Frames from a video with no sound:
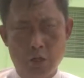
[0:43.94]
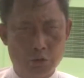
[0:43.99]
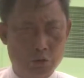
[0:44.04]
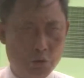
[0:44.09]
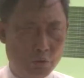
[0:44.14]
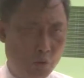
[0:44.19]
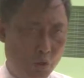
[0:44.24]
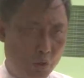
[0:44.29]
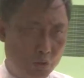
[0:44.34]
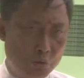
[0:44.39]

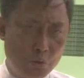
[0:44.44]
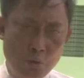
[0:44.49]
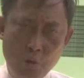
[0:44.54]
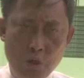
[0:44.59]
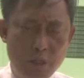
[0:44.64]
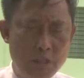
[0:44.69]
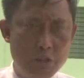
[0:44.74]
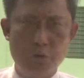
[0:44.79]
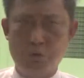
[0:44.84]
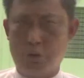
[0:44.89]
General
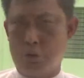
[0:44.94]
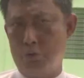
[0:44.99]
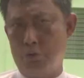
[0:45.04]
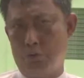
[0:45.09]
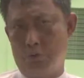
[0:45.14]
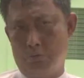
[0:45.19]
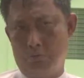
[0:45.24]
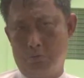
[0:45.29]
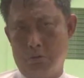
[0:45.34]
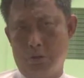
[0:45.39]
so in the
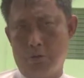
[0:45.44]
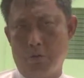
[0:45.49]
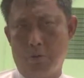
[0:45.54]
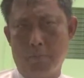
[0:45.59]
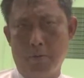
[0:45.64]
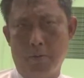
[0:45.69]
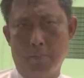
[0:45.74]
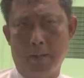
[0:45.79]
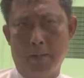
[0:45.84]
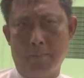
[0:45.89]
good, General
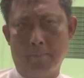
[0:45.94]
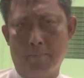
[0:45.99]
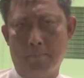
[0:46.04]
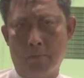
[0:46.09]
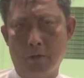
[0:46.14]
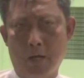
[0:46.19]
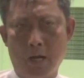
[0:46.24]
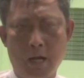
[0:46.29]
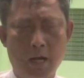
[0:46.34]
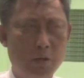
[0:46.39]
Biome.
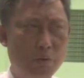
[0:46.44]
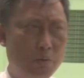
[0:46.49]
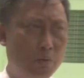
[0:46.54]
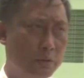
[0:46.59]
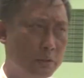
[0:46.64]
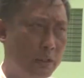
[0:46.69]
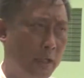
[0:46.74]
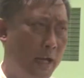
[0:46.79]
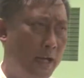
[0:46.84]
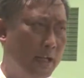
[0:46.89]
No Alu
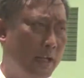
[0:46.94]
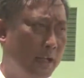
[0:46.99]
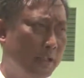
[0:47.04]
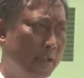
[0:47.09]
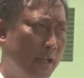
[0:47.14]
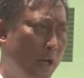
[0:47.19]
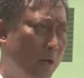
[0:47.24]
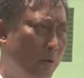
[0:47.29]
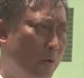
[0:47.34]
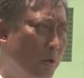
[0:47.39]
was a guy
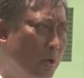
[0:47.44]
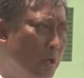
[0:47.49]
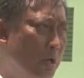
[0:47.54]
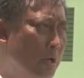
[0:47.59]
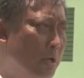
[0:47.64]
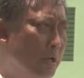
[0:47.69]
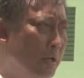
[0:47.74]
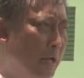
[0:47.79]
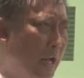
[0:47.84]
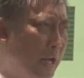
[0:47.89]
now,
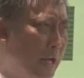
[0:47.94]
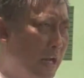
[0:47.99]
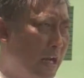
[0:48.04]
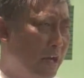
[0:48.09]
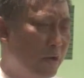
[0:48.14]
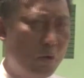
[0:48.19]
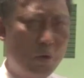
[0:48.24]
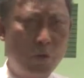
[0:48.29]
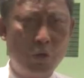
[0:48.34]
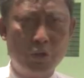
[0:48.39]

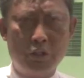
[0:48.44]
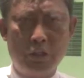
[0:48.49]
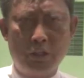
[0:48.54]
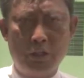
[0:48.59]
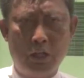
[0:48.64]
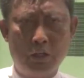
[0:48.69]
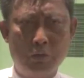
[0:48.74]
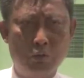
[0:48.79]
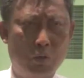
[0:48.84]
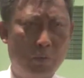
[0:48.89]
Nangano,
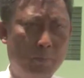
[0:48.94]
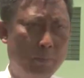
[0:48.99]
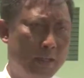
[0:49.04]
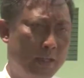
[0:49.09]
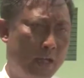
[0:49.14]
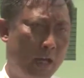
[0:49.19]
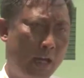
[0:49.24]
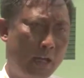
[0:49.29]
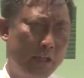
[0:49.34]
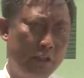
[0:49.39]
Chidelu,
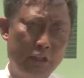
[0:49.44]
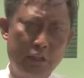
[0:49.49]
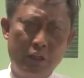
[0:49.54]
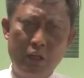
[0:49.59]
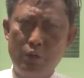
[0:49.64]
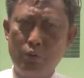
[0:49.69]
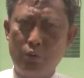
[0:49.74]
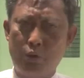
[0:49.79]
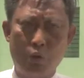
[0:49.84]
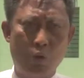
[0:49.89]
Pina,
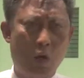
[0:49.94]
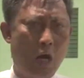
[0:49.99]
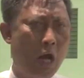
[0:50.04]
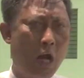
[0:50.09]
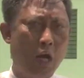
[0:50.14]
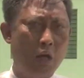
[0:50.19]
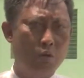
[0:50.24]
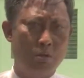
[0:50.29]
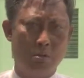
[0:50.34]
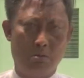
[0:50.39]
Ichideludo,
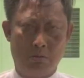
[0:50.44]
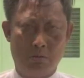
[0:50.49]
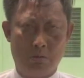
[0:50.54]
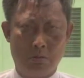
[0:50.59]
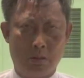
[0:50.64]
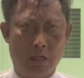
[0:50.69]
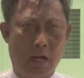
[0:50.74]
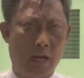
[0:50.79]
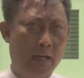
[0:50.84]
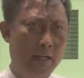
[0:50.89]
Alu,
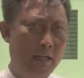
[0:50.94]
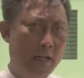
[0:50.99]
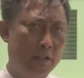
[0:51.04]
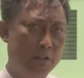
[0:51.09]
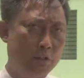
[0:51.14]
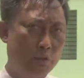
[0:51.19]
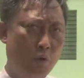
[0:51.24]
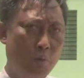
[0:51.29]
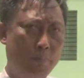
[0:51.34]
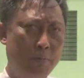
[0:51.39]

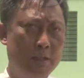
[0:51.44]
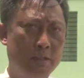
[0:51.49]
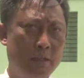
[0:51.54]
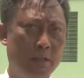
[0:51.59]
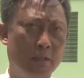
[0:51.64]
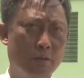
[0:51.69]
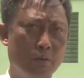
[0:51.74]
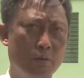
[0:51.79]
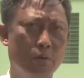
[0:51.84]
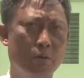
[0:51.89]
Dalia, General
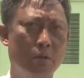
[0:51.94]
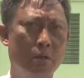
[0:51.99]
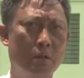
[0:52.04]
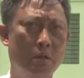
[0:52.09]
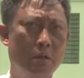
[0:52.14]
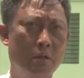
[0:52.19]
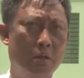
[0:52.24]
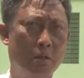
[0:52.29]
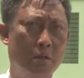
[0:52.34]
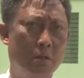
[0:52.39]
Pisingo,
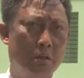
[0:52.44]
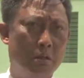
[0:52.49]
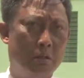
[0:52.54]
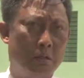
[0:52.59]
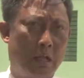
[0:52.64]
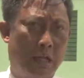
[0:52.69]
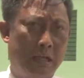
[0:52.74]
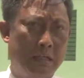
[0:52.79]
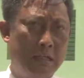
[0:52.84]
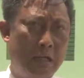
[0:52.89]

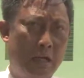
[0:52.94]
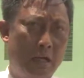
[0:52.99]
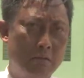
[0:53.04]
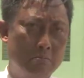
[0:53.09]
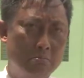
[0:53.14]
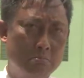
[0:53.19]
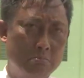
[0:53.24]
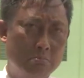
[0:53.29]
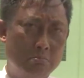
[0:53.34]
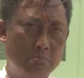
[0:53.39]
Dalia,
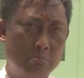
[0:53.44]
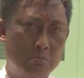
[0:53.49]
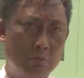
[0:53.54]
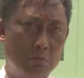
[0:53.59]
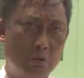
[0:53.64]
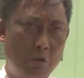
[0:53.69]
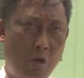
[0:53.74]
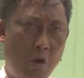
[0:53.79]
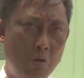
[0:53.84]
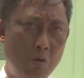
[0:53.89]

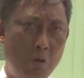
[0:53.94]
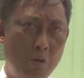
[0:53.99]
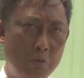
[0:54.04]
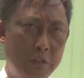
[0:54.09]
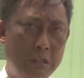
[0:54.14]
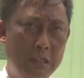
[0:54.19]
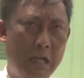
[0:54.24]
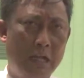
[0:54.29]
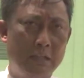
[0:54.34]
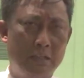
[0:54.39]
Colon
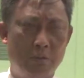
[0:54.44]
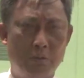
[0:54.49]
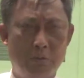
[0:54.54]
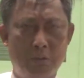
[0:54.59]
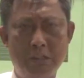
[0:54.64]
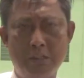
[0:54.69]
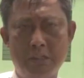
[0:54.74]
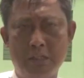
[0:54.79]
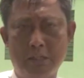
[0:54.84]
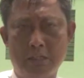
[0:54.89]
Delight the
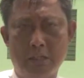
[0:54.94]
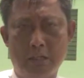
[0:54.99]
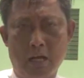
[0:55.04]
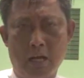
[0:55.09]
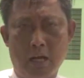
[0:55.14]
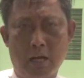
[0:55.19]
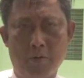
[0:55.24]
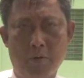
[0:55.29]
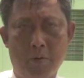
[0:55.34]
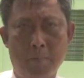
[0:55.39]
Ludizi
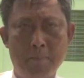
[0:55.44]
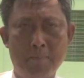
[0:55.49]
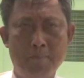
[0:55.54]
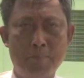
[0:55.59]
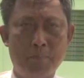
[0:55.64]
Genaro.